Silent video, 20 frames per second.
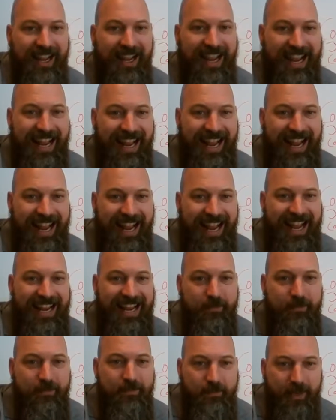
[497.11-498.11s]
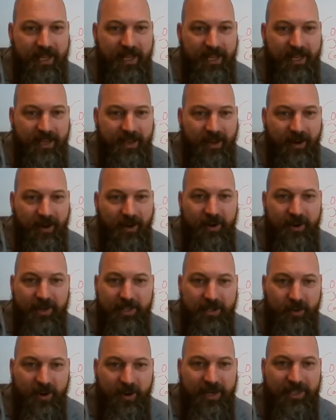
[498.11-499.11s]
A and B are
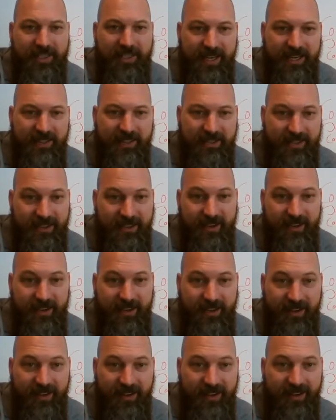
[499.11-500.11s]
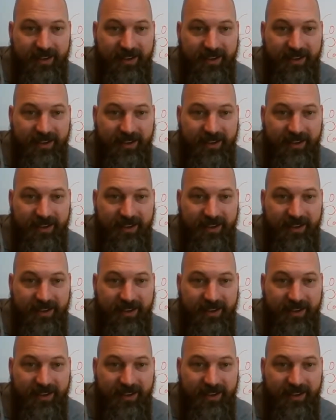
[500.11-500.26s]
in joint tenancy.